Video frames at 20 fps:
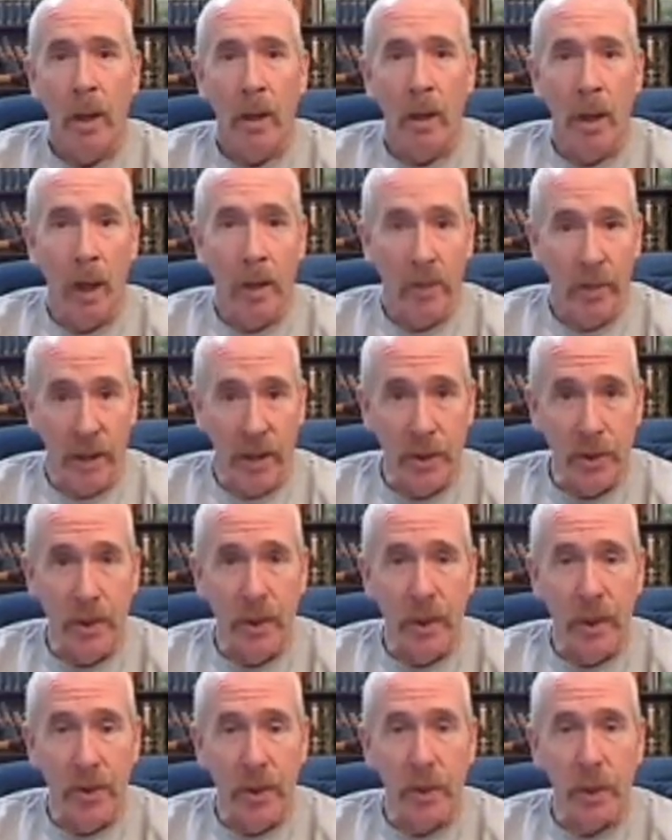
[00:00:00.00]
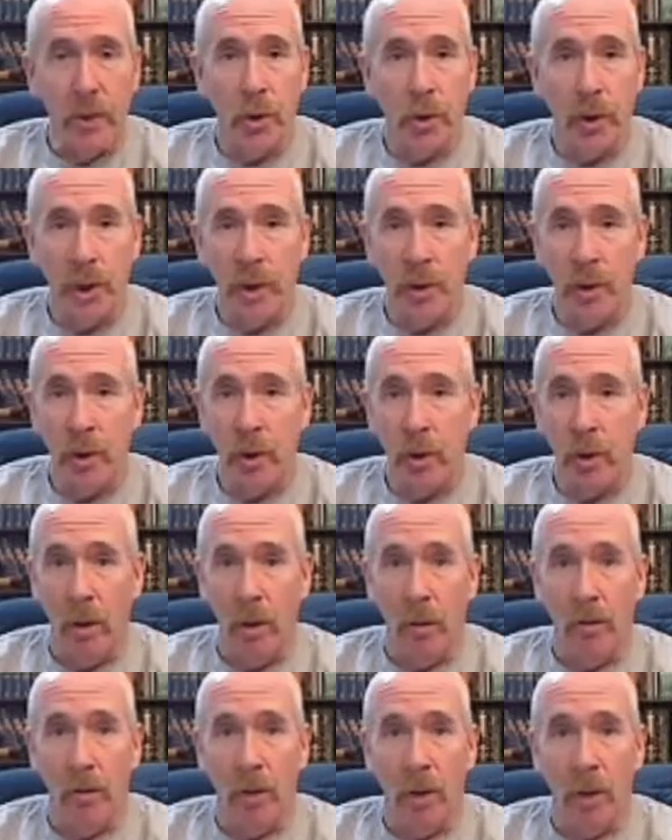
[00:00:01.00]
Now, these are the things you need to know.